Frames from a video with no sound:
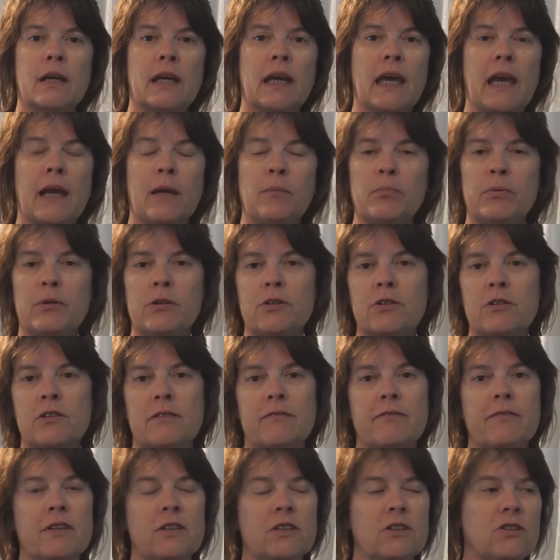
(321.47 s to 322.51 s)
campers
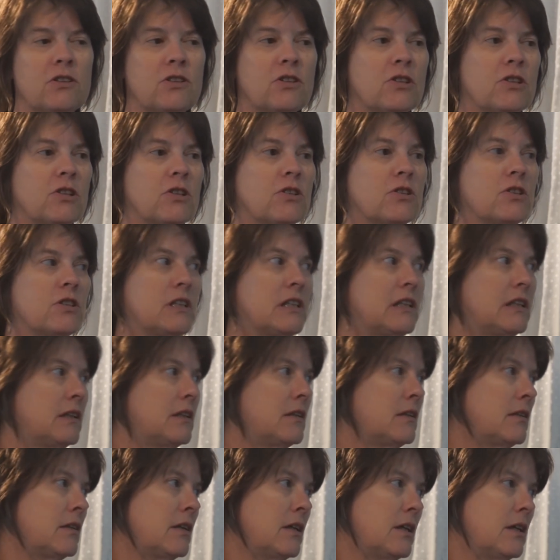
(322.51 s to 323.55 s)
and visitors
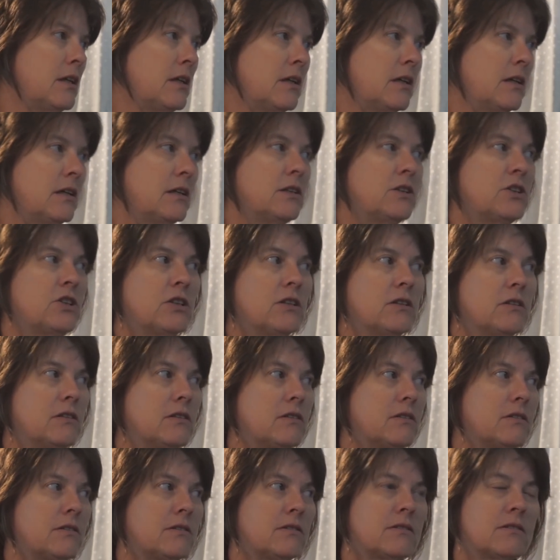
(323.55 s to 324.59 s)
and
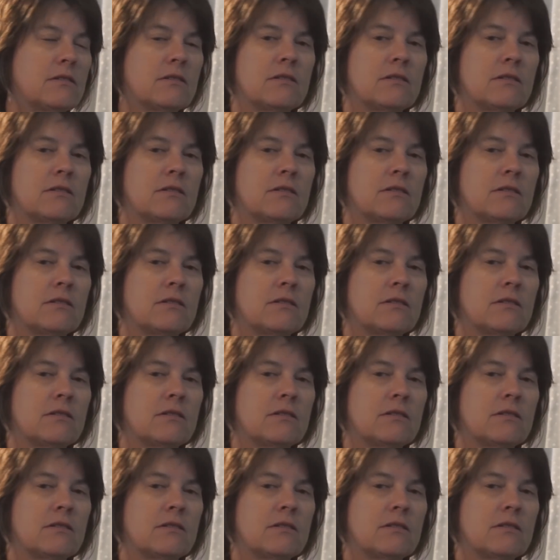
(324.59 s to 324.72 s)
just,